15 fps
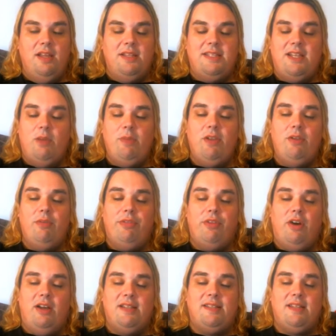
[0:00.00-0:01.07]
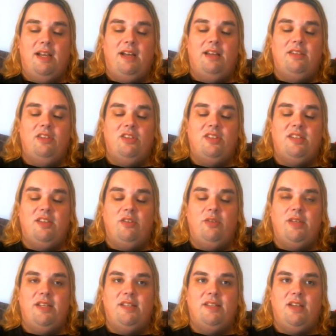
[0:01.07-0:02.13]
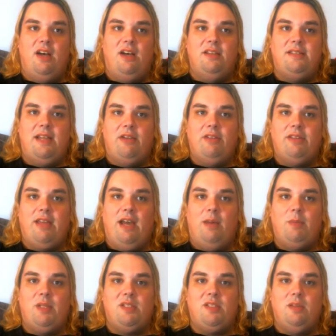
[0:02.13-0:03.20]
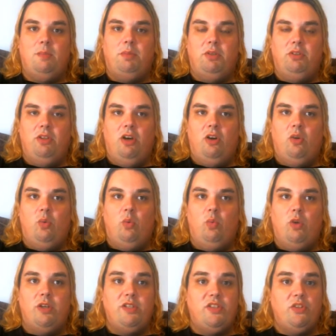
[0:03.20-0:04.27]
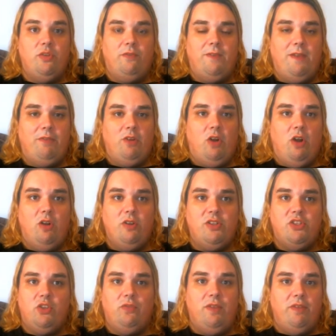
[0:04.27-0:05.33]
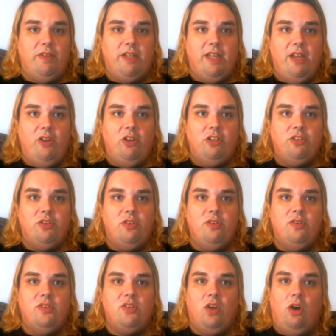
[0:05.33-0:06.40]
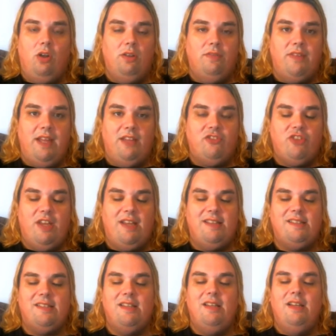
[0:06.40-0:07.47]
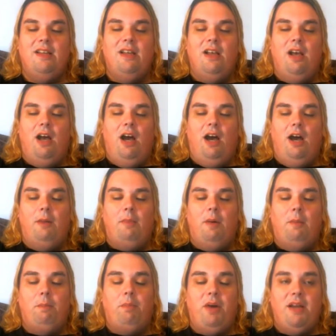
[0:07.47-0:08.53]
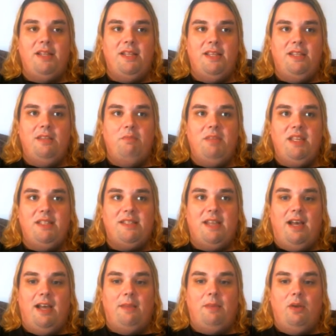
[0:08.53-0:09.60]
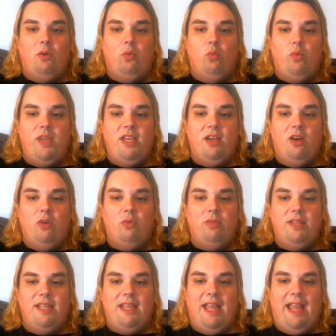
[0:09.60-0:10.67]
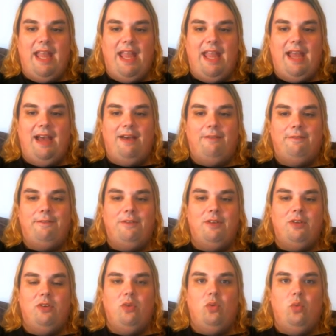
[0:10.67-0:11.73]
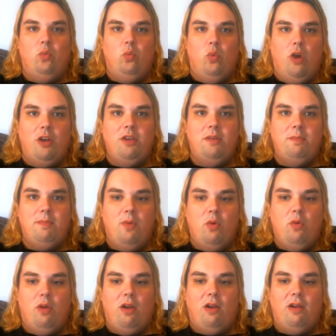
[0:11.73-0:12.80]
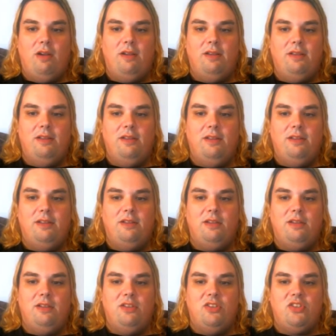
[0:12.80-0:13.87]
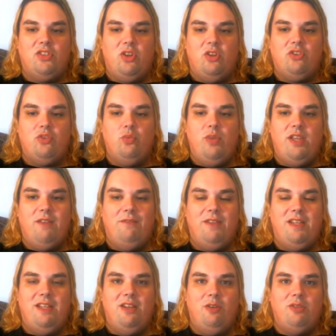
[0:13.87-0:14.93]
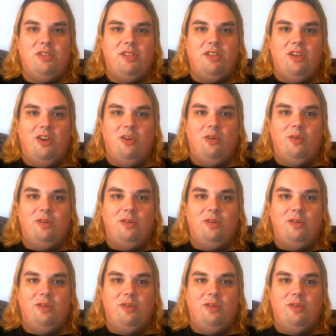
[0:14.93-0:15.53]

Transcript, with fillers: Tell me your thoughts on the series uh, down in the comments below. What is your favorite arcs, your favorite characters, all of that jazz. Um, but in the meantime, we only have one more Nostalgia Week video to go